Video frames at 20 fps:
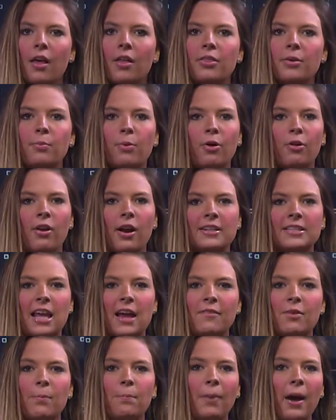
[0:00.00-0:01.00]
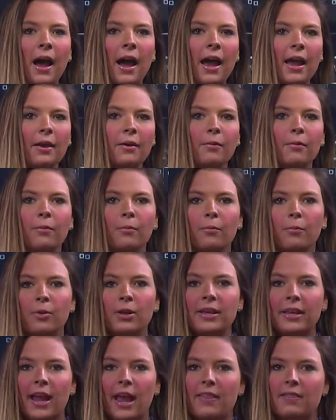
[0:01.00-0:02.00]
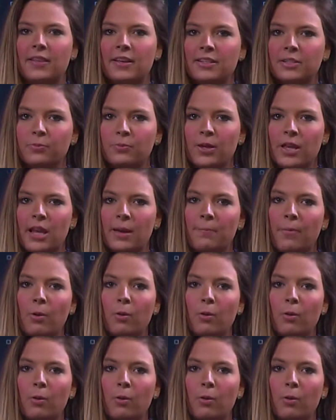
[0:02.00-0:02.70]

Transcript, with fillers: The Bulldogs have a bye weekend this week,